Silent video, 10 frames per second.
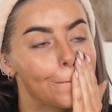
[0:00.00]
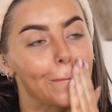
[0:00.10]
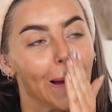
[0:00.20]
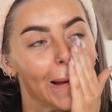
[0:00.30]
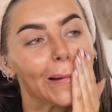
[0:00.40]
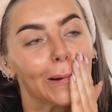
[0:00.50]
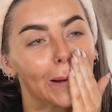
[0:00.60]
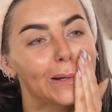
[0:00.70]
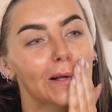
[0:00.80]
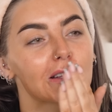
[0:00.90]
Like it,
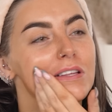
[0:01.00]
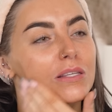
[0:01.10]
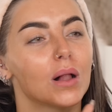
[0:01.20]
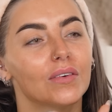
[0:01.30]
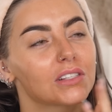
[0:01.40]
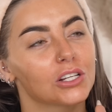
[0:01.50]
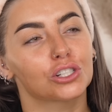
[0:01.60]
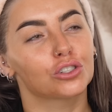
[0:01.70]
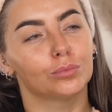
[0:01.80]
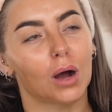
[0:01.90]
it, does, the smell of it does
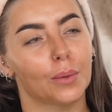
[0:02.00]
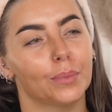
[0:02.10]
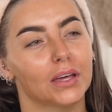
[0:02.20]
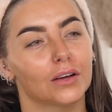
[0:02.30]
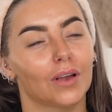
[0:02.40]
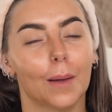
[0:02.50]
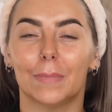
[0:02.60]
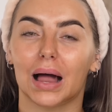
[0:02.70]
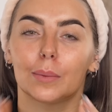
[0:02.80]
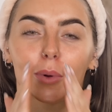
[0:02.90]
just remind me of like
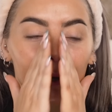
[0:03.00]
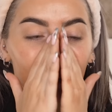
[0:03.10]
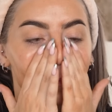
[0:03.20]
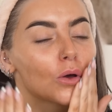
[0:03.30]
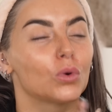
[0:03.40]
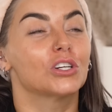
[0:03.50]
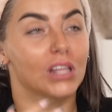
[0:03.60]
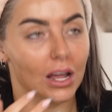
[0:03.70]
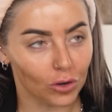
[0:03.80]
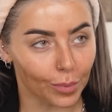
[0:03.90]
Malibu, which
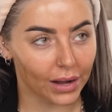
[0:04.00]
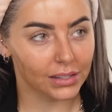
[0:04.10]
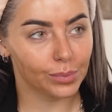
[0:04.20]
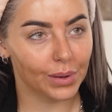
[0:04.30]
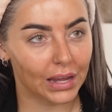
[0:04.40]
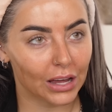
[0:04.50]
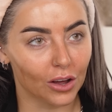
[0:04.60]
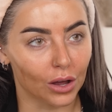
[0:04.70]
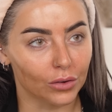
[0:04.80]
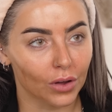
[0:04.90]
then reminds me
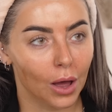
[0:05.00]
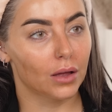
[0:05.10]
of